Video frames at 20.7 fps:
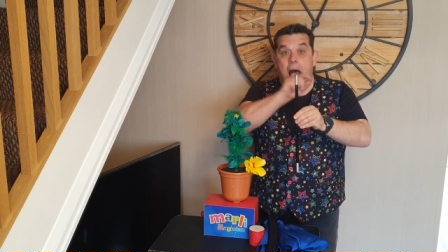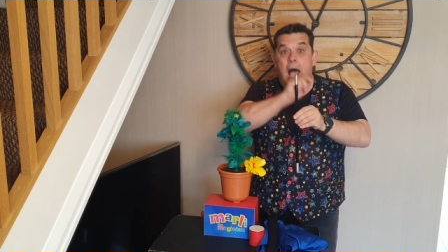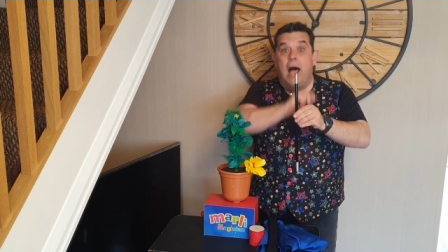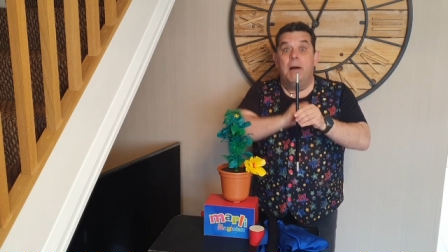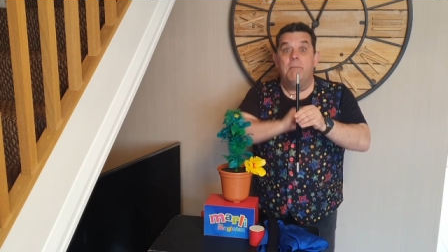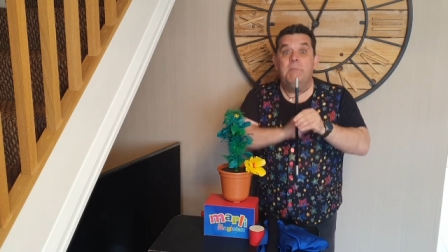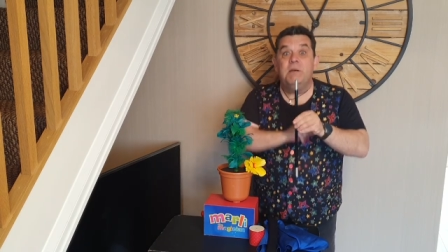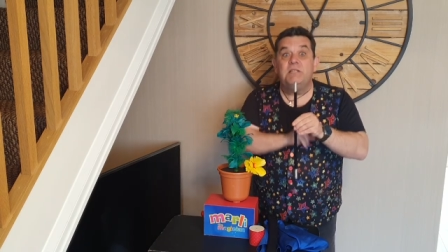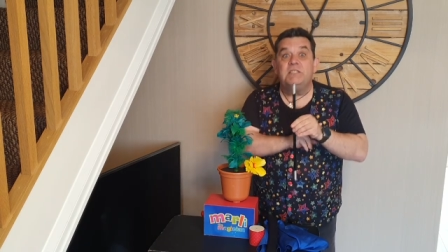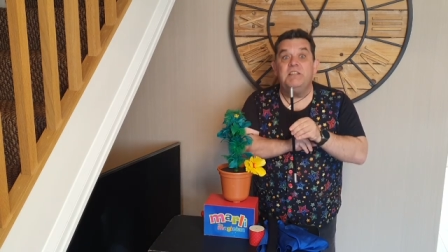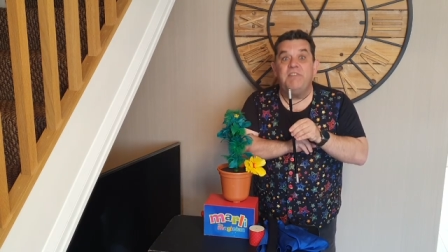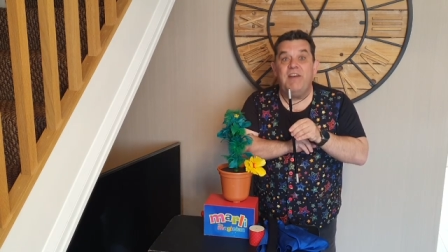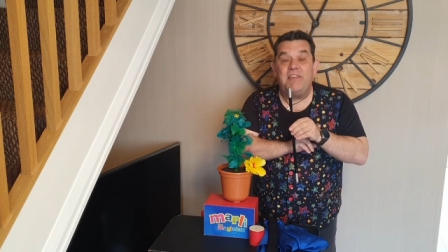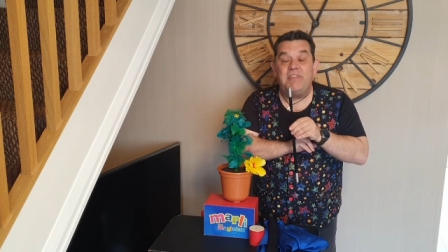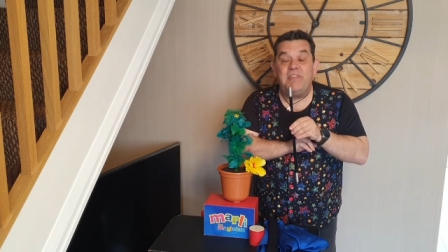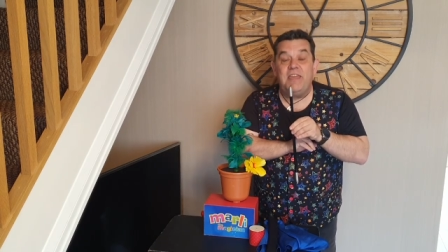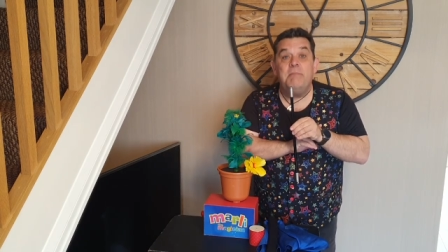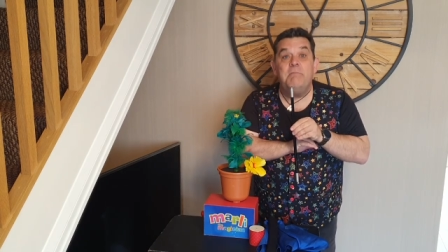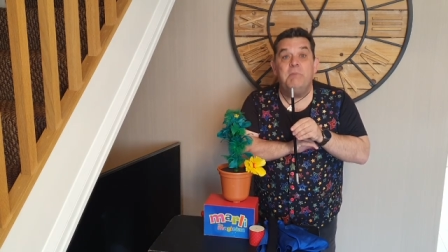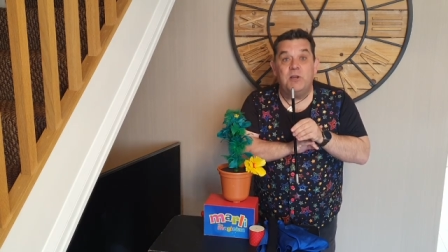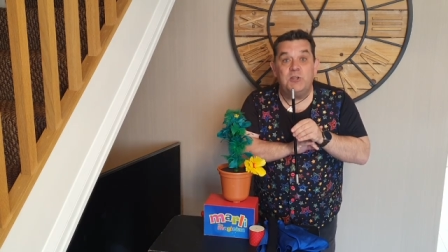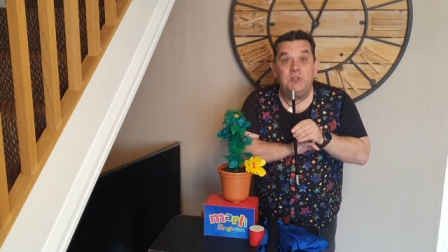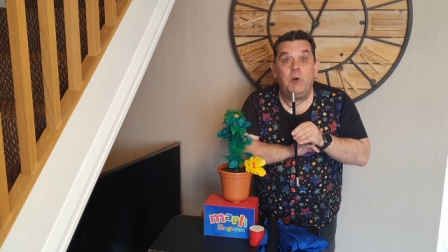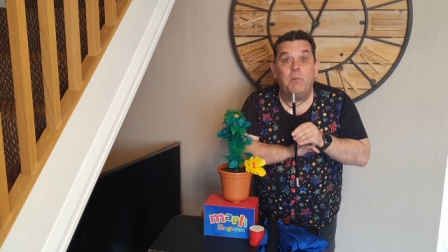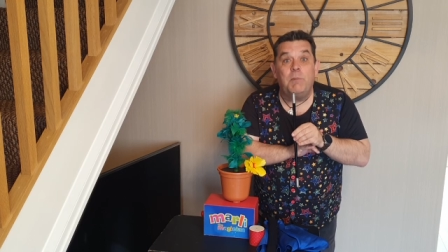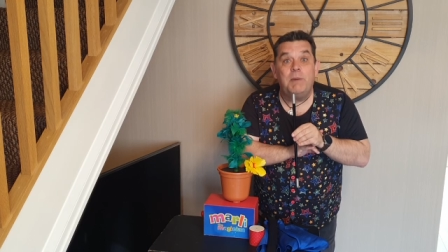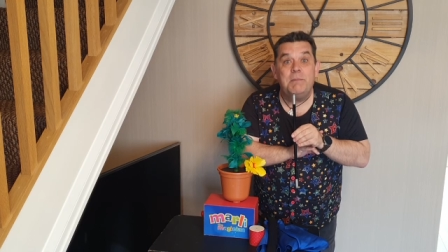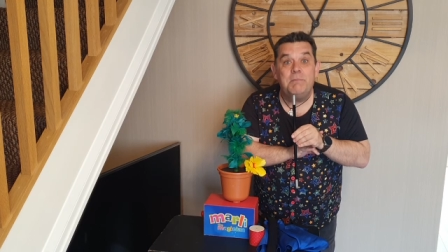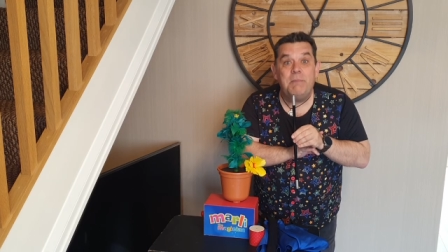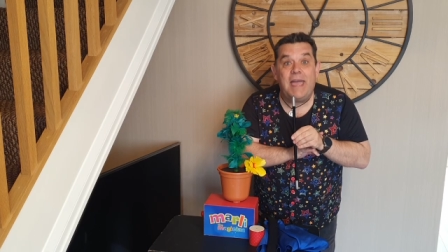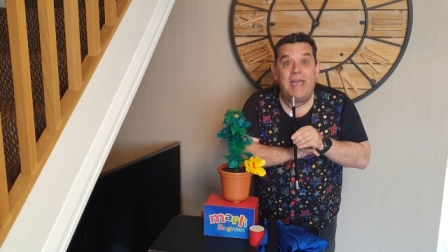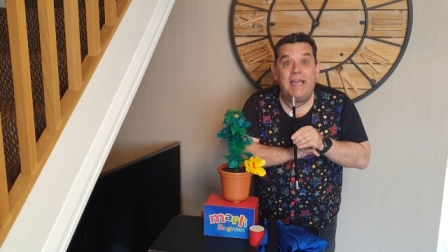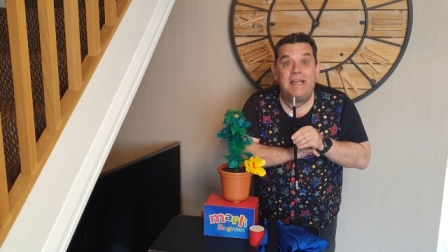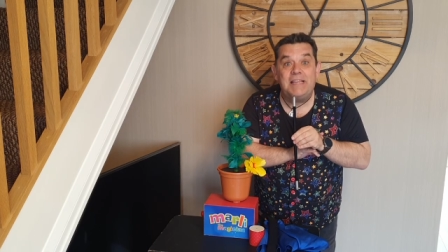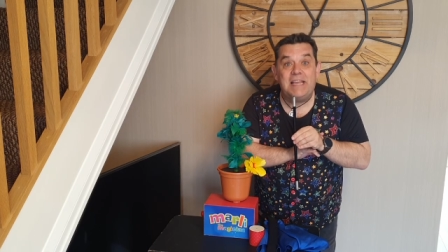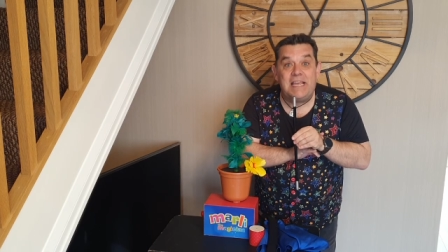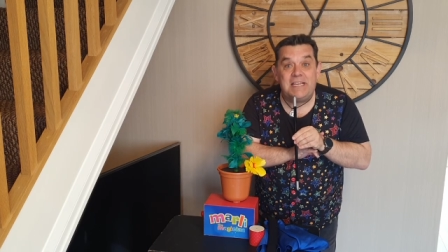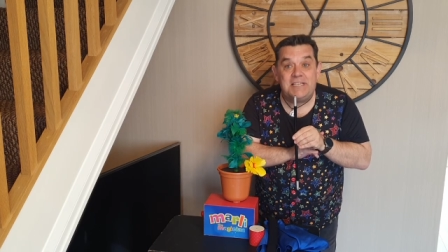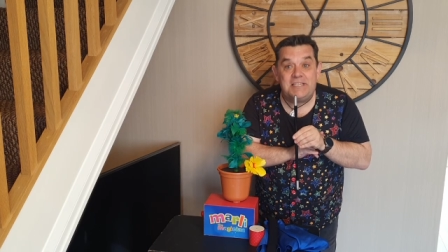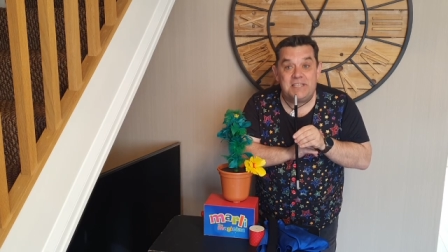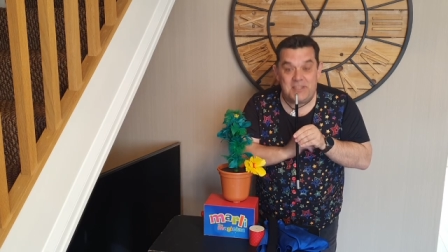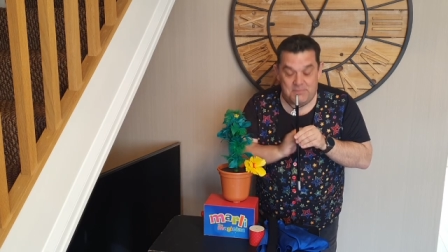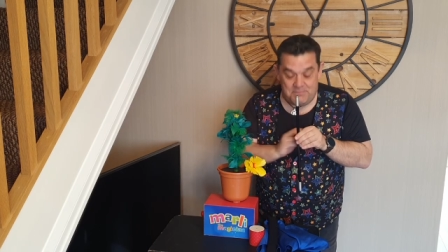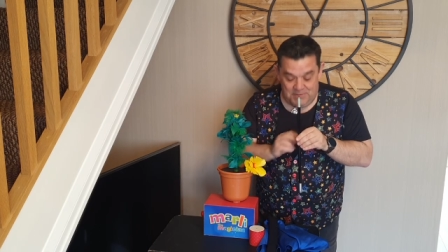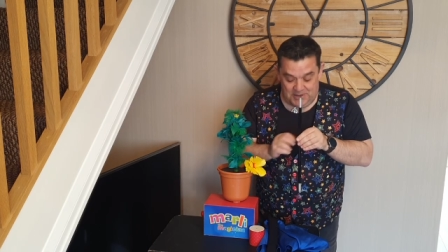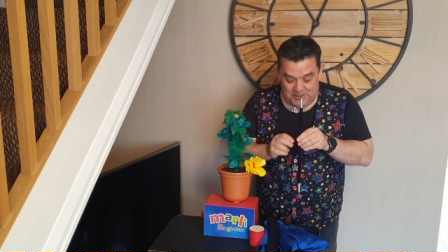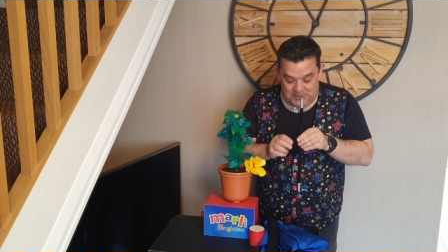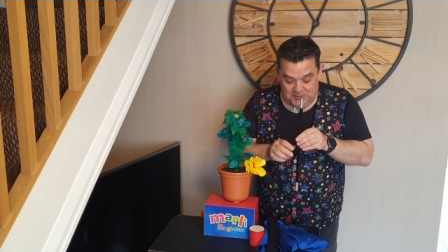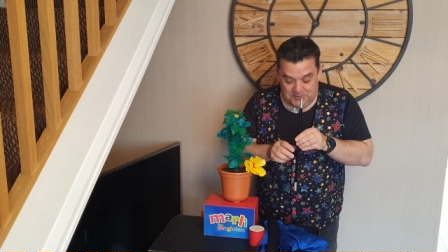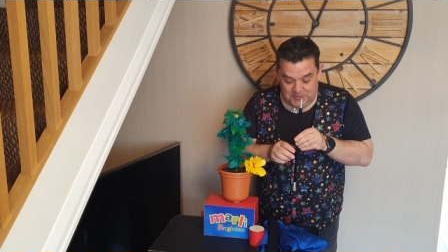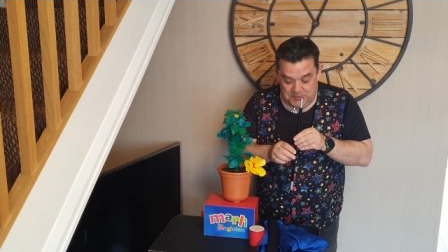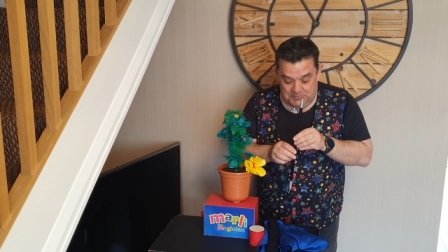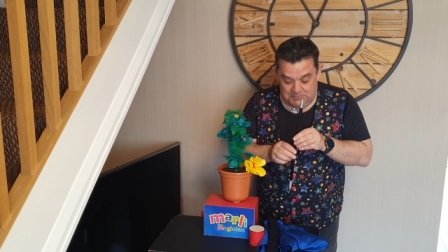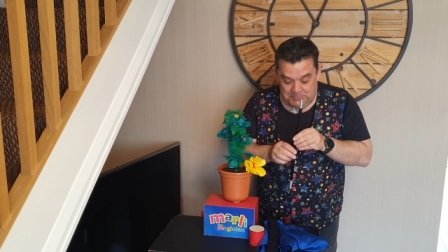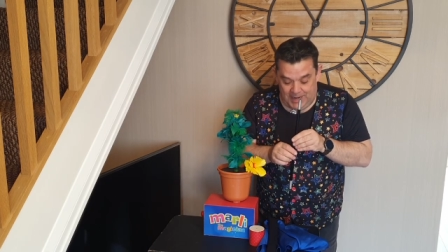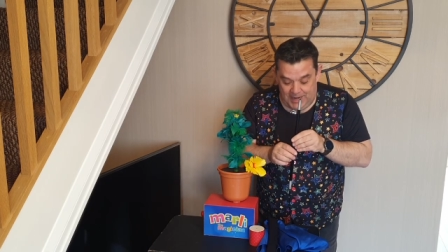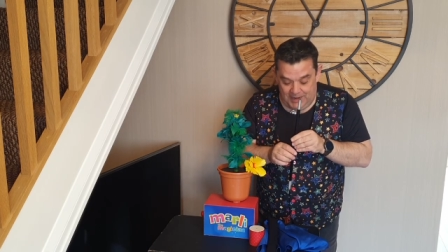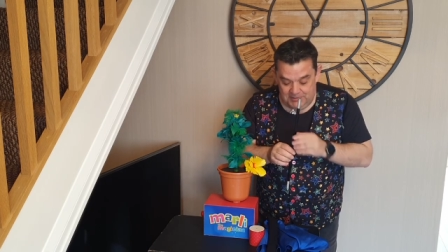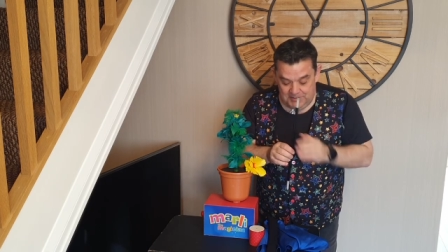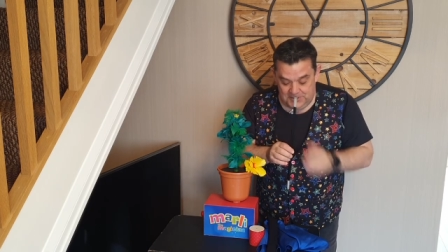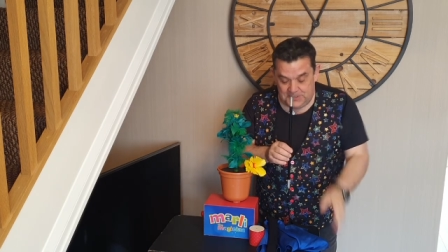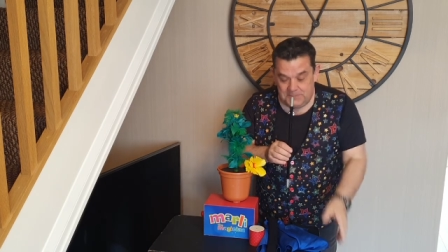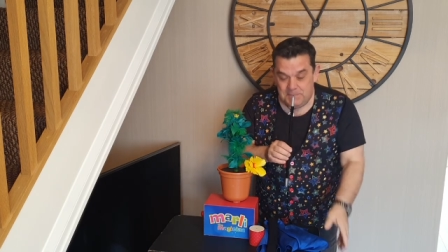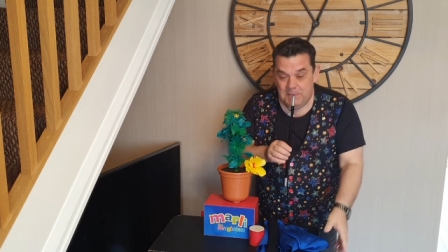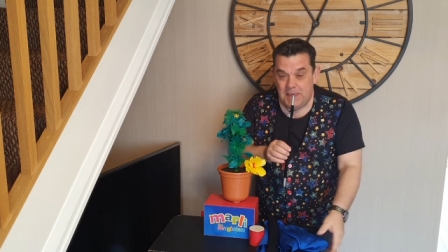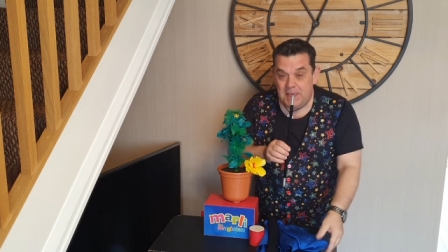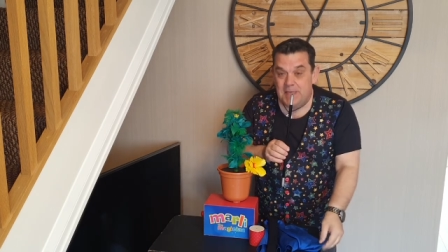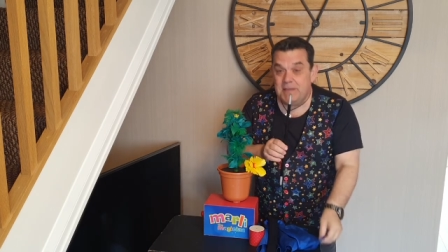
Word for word: I must have had that in my shopping bag next to the Brussels sprouts.